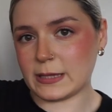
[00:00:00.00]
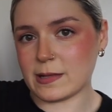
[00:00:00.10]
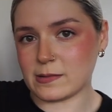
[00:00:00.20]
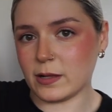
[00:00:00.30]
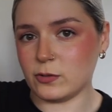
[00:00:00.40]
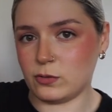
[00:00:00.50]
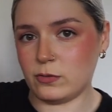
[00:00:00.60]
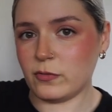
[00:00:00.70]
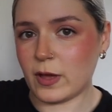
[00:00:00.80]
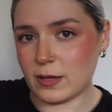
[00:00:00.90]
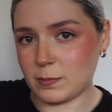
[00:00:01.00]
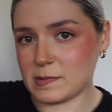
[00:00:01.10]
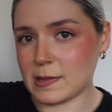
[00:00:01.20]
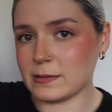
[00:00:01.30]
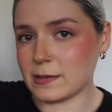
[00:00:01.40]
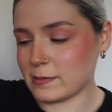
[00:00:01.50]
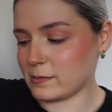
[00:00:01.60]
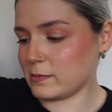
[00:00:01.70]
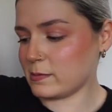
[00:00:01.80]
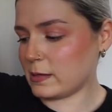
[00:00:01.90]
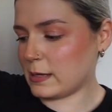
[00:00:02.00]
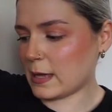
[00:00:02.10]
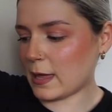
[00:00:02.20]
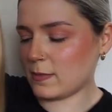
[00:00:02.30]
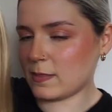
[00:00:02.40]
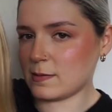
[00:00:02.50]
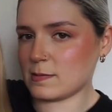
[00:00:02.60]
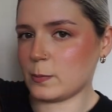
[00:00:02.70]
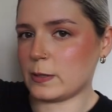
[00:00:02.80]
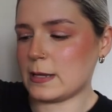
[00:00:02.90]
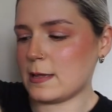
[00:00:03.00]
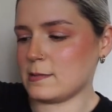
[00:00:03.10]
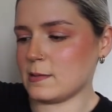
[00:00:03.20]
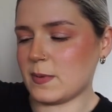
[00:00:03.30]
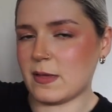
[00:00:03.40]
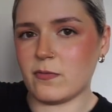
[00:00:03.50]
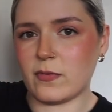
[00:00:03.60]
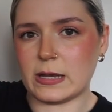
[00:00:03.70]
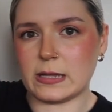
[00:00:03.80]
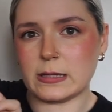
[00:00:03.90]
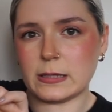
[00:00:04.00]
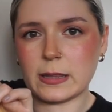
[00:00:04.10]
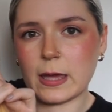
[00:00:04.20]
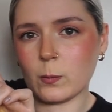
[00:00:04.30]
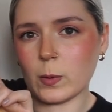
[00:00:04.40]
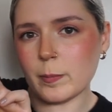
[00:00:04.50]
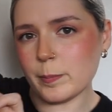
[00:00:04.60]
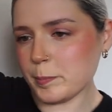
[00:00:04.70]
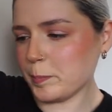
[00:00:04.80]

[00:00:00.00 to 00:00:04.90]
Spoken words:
that's 130% density and this one is a bit thinner than that one.